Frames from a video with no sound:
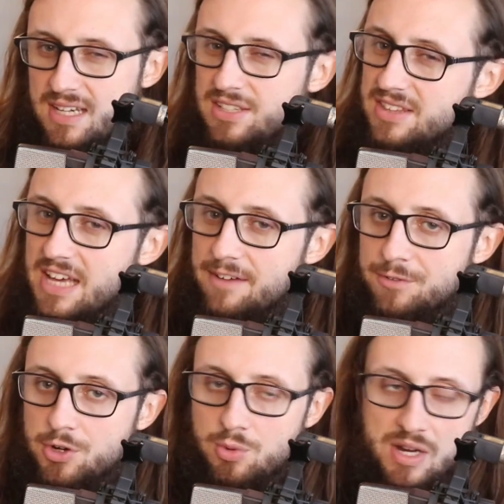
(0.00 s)
I did that
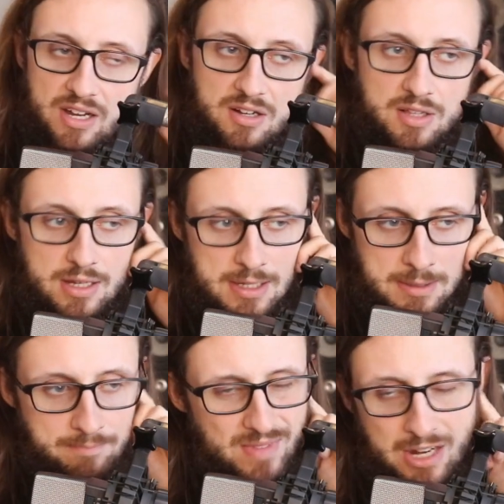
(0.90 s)
for a while.
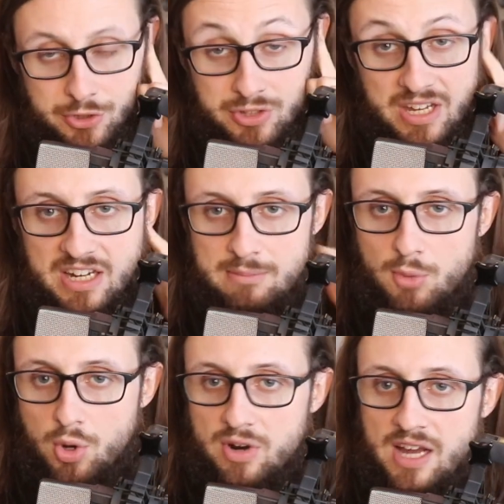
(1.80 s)
I don't do that
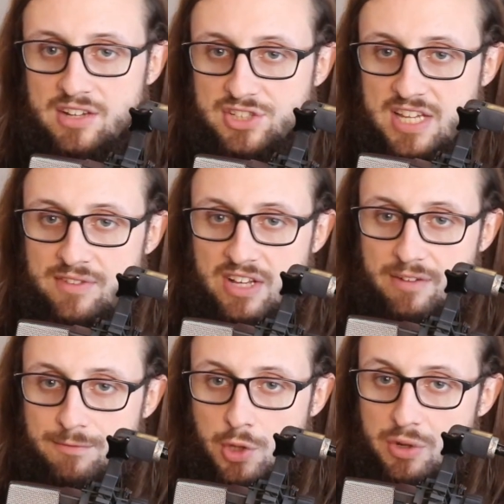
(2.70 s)
anymore. I just have like
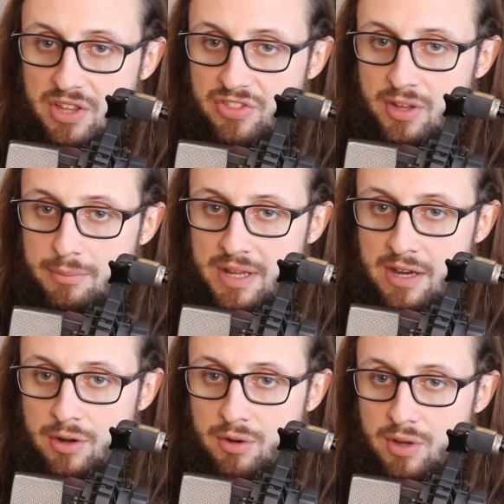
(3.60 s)
a floating thumb
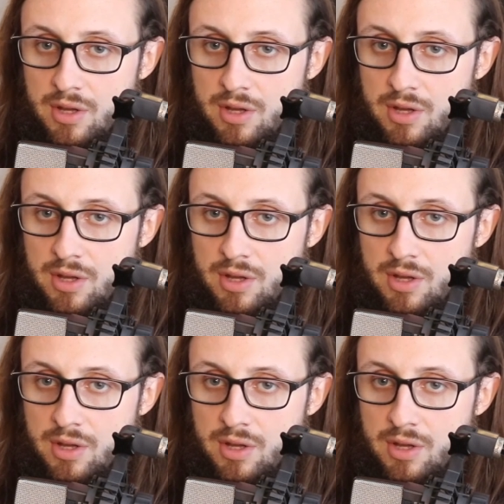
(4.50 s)
now.